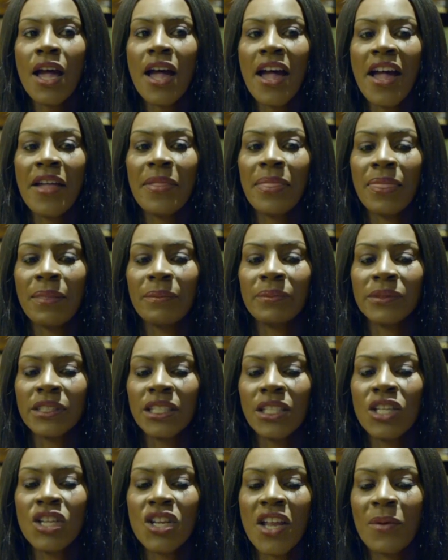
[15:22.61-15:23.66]
um,
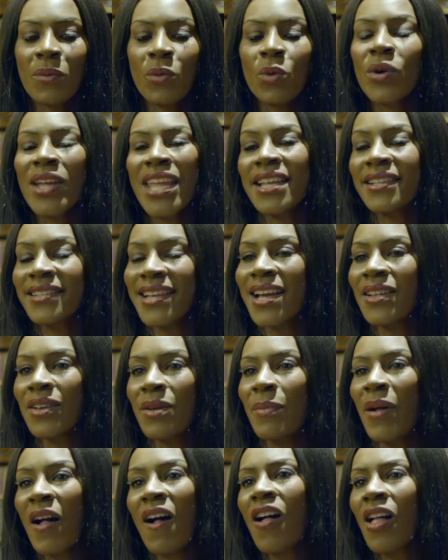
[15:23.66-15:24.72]
you know, walking down
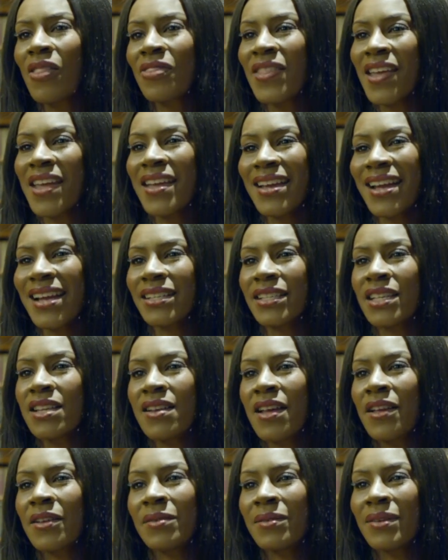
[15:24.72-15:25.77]
a path that
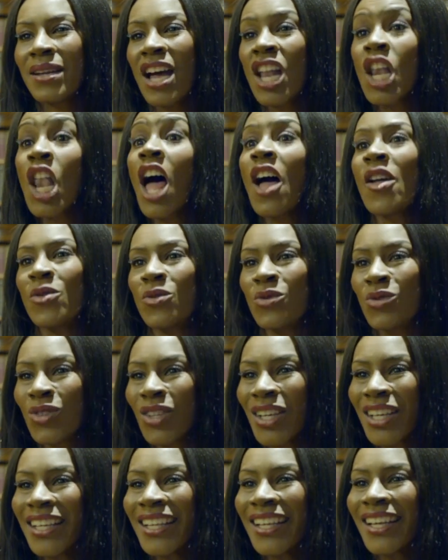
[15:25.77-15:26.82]
you know
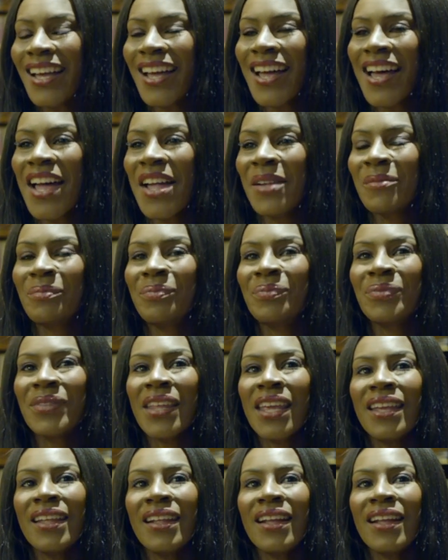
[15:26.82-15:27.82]
alone, um,